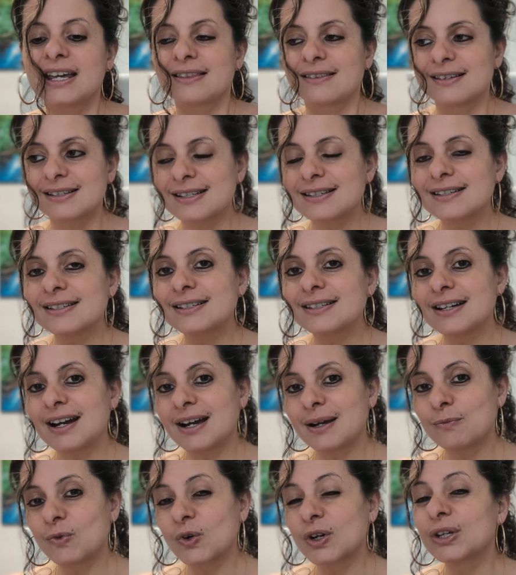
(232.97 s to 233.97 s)
This is a
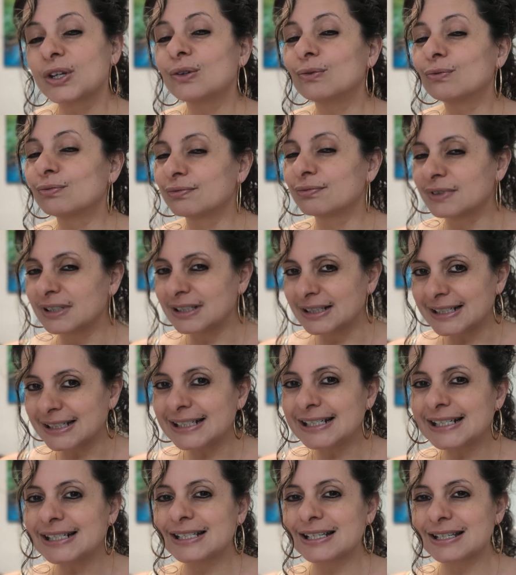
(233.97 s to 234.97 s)
time where you really
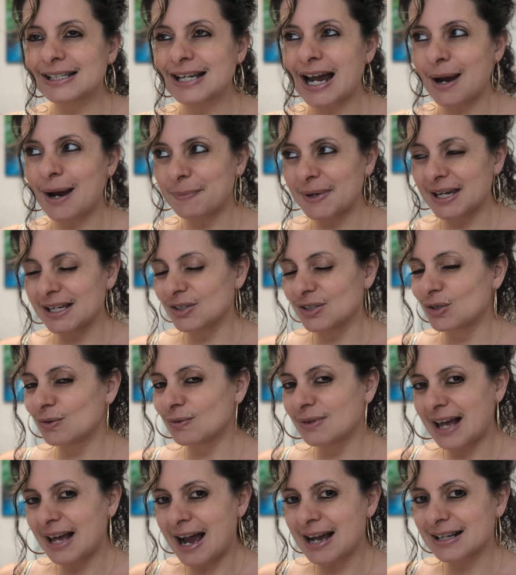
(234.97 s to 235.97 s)
need to tap
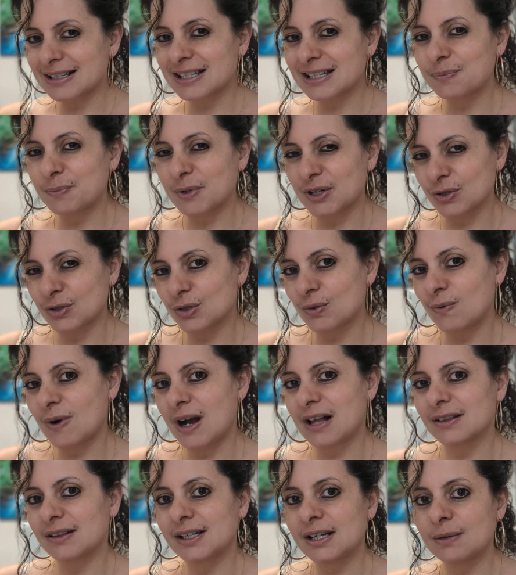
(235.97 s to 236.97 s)
into that
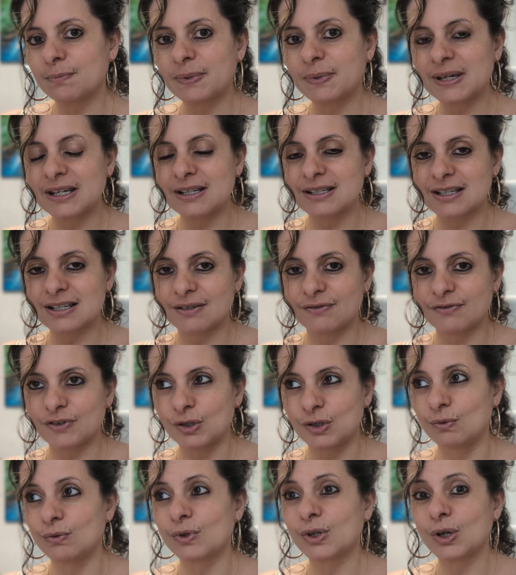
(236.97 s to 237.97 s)
spirituality piece of
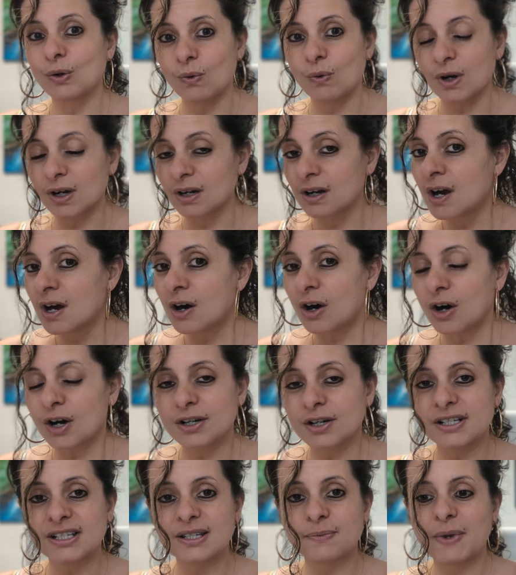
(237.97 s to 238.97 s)
you, your
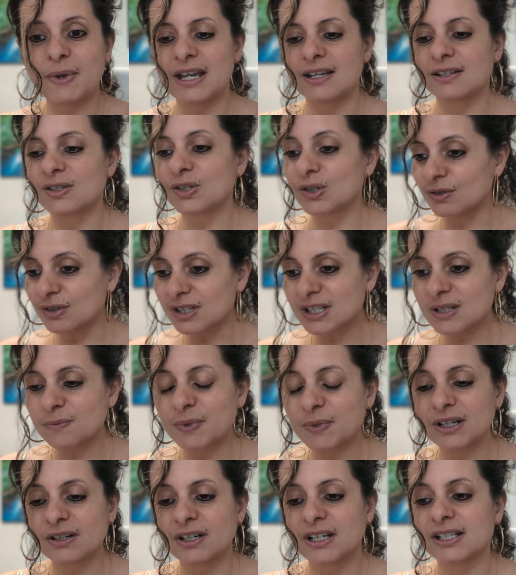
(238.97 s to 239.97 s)
heart space, your
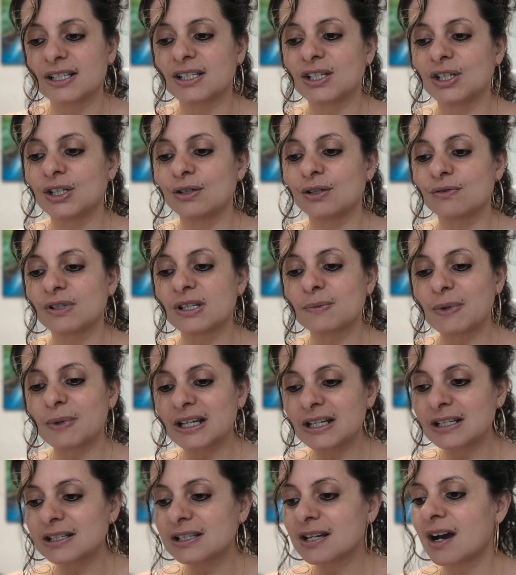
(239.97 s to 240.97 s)
spirit, you know,
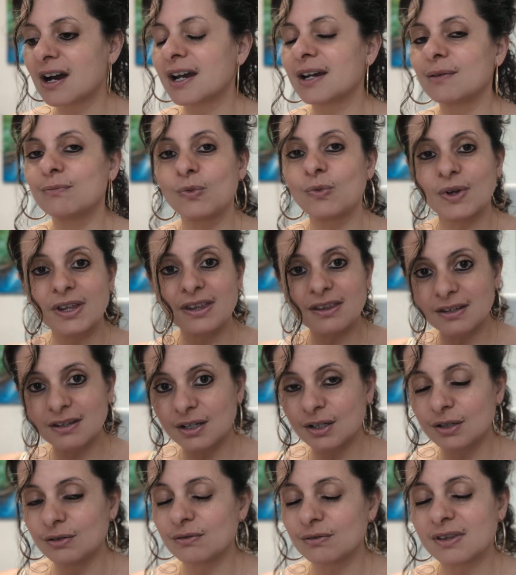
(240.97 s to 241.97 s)
spending time with,
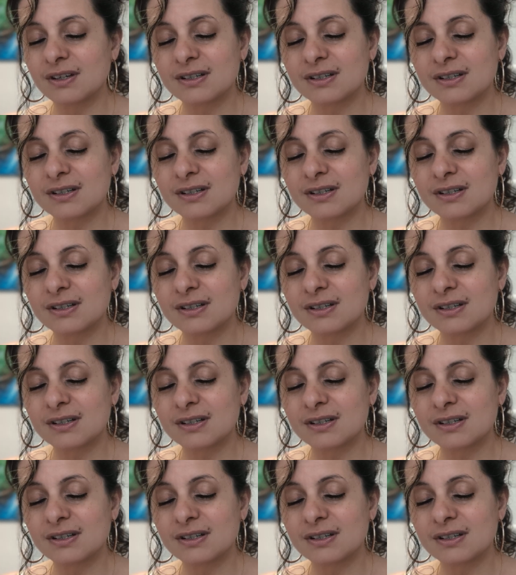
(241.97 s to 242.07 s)
you know,